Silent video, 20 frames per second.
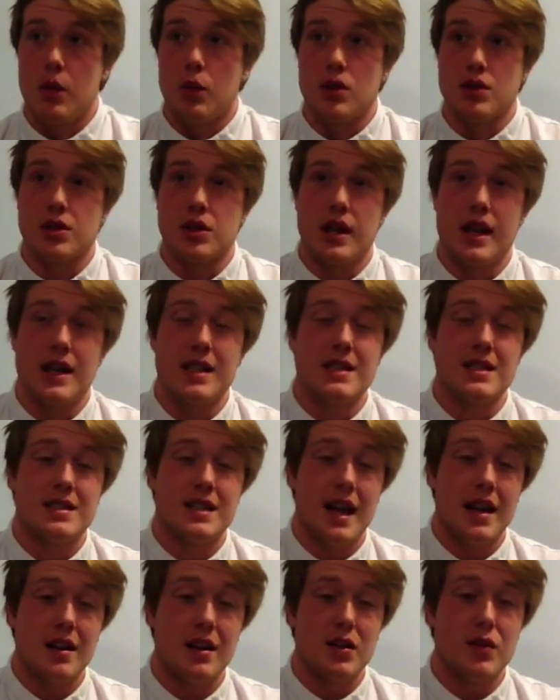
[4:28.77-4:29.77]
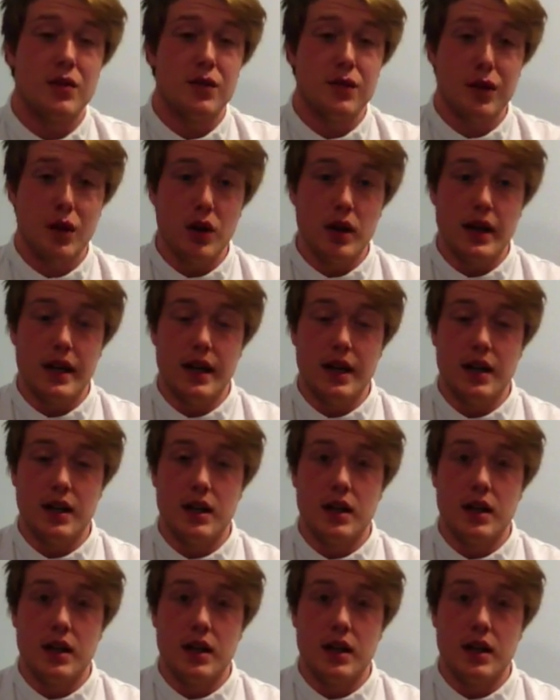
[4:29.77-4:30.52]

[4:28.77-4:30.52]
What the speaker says: wasn't extended fully,